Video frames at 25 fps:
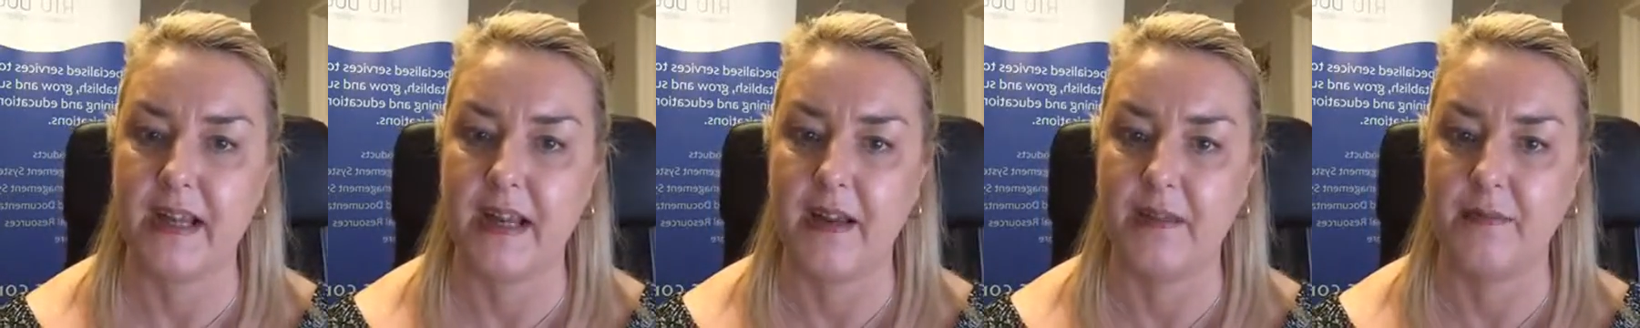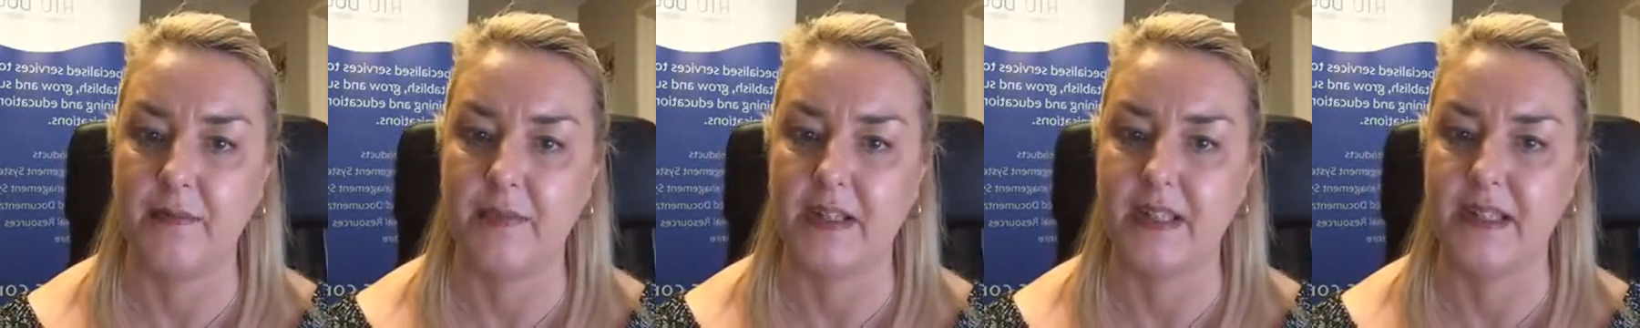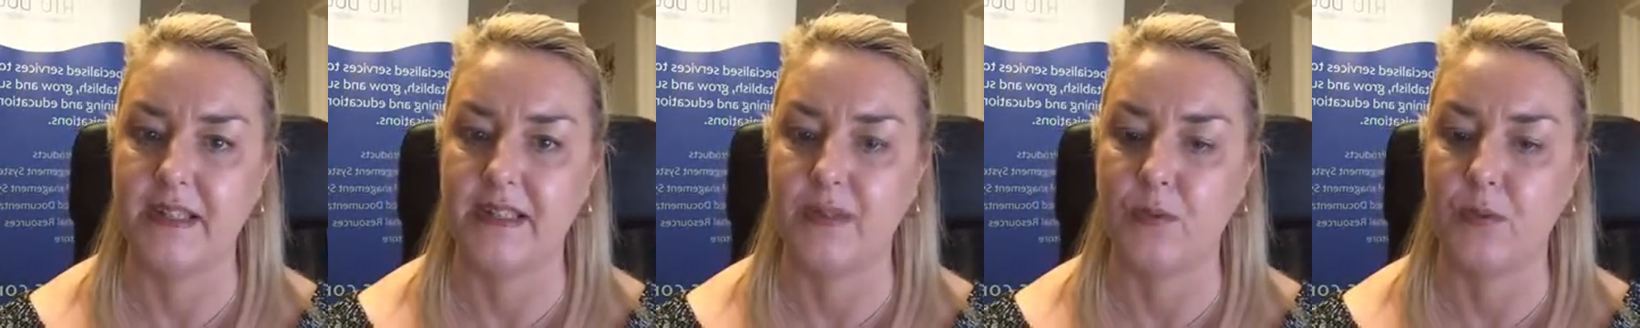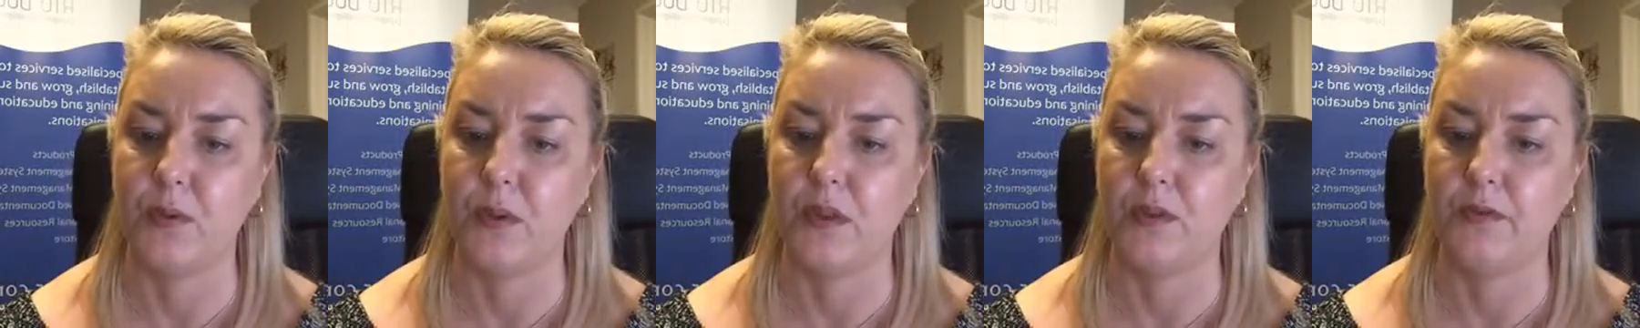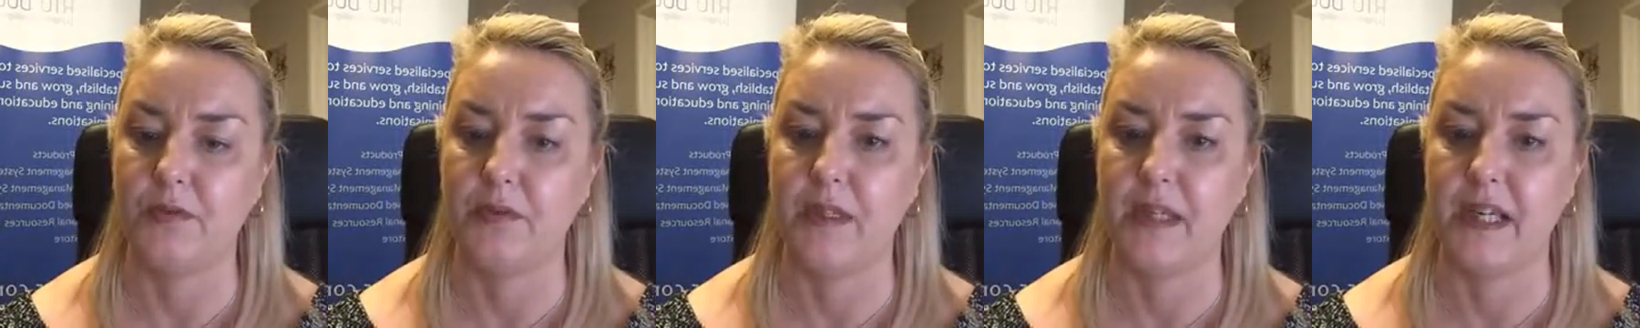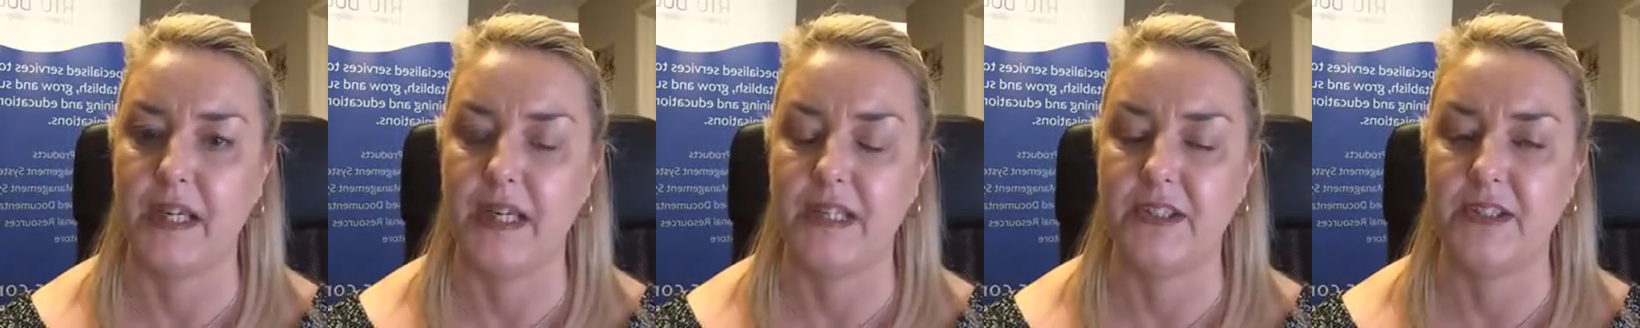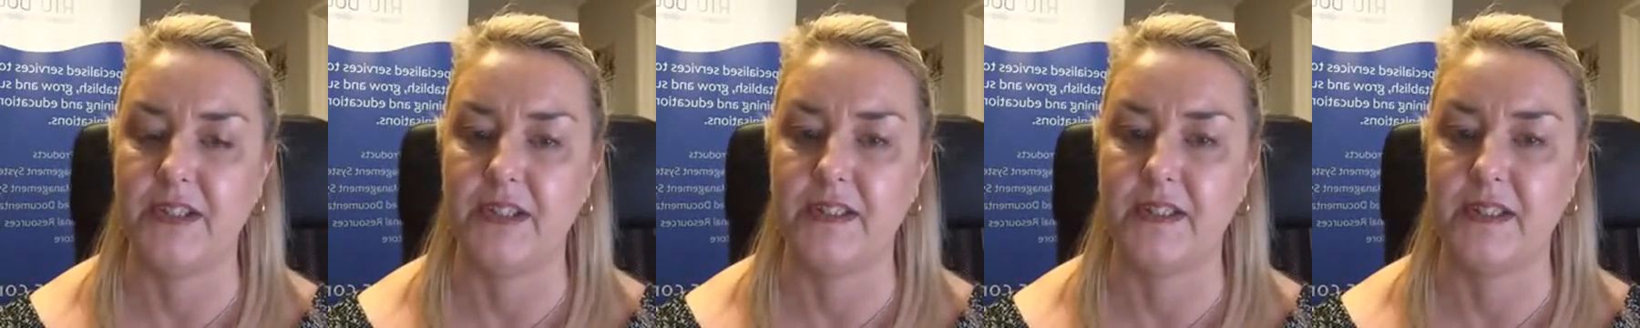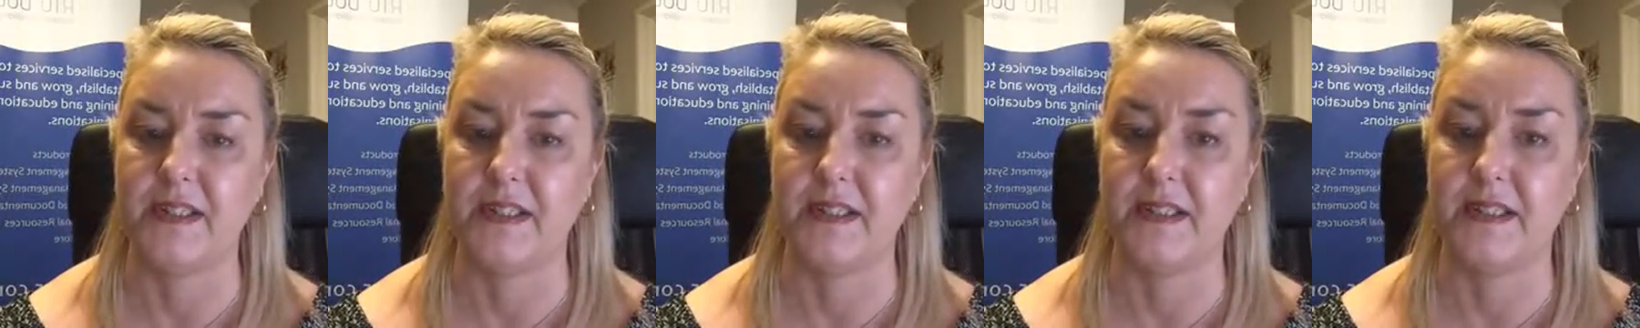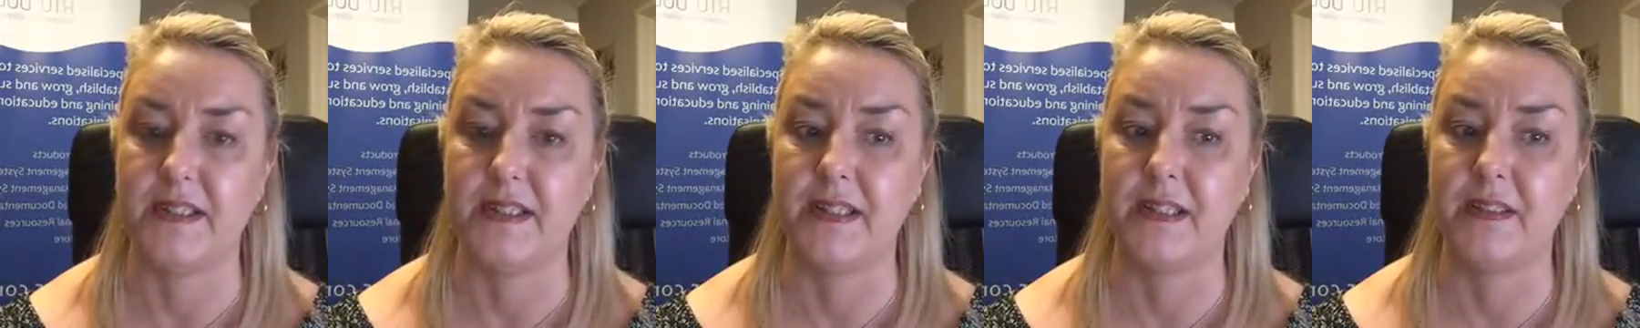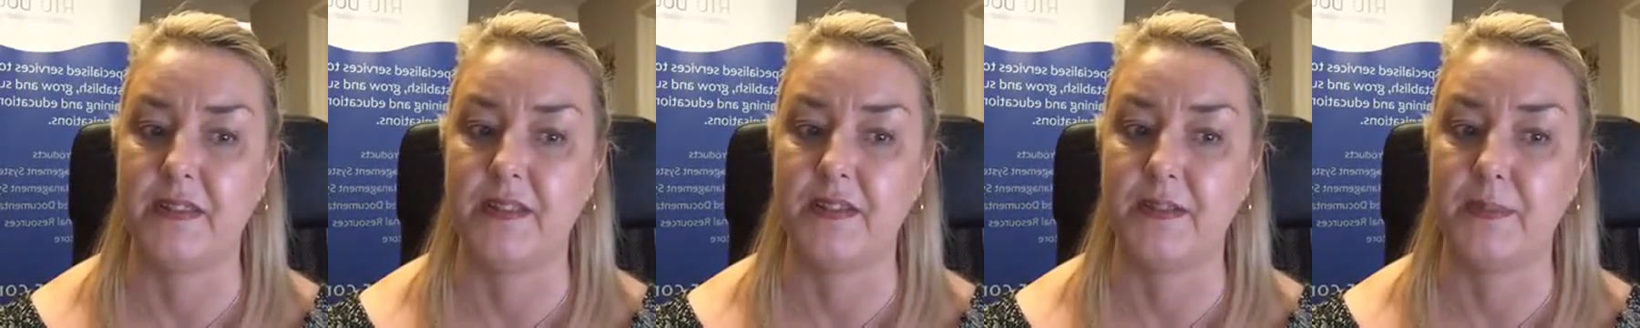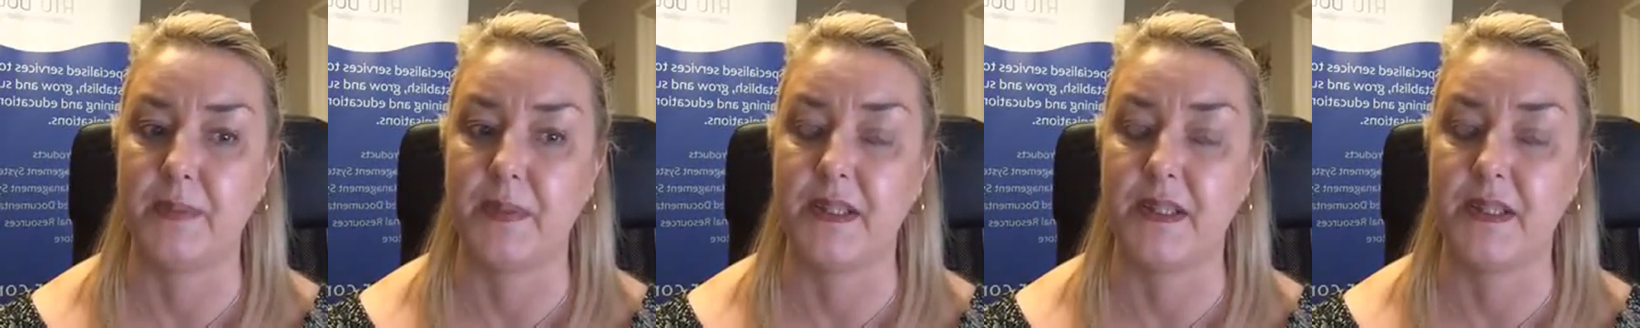have these qualifications and skills,